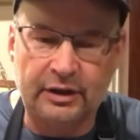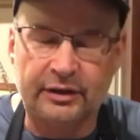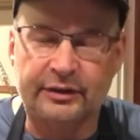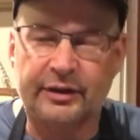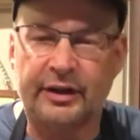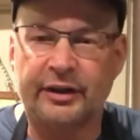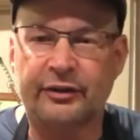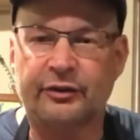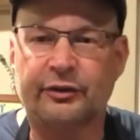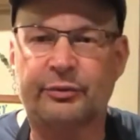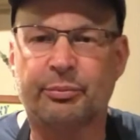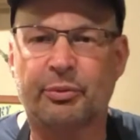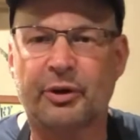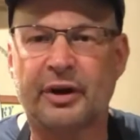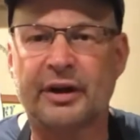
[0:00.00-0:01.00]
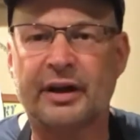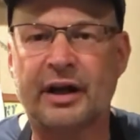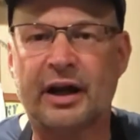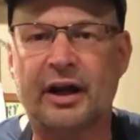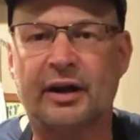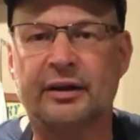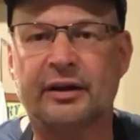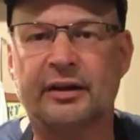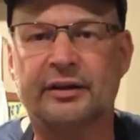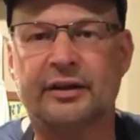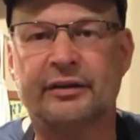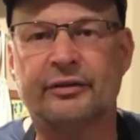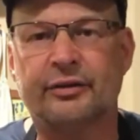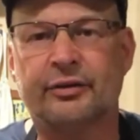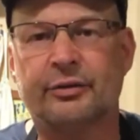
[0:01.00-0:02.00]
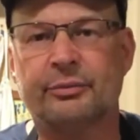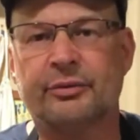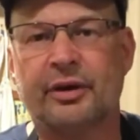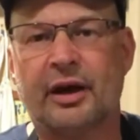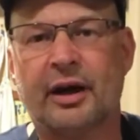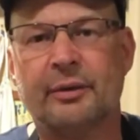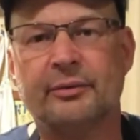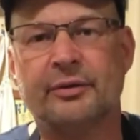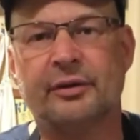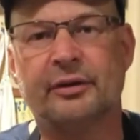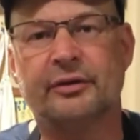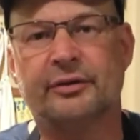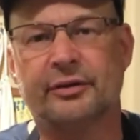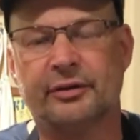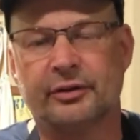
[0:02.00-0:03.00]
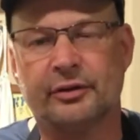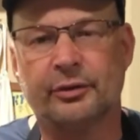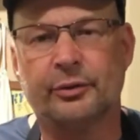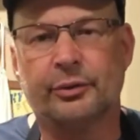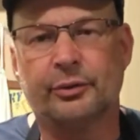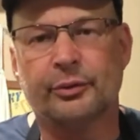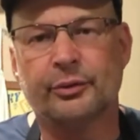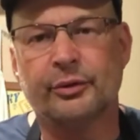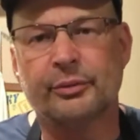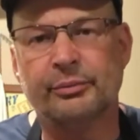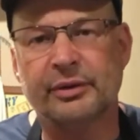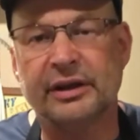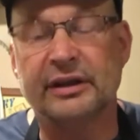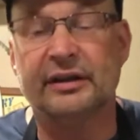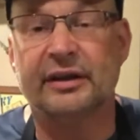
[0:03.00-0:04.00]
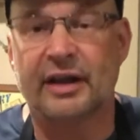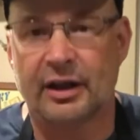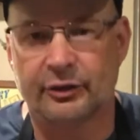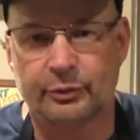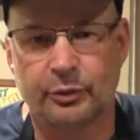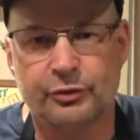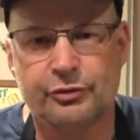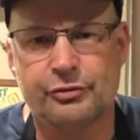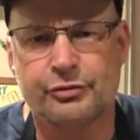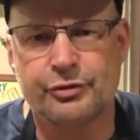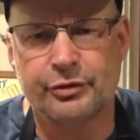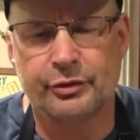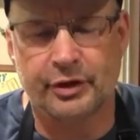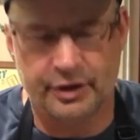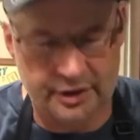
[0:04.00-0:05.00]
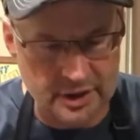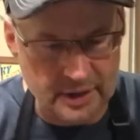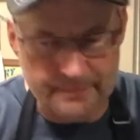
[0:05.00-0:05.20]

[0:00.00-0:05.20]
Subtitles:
Let it spread out. Give it some time to go through the meat, and that's what you're doing.